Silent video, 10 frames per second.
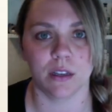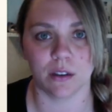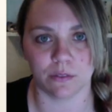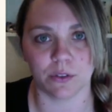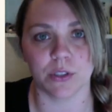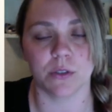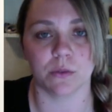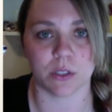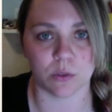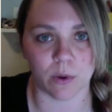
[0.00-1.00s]
conversions with
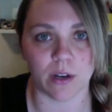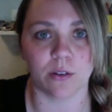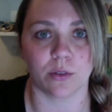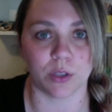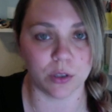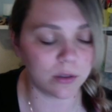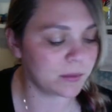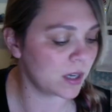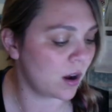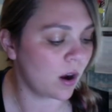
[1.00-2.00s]
squared or cubed.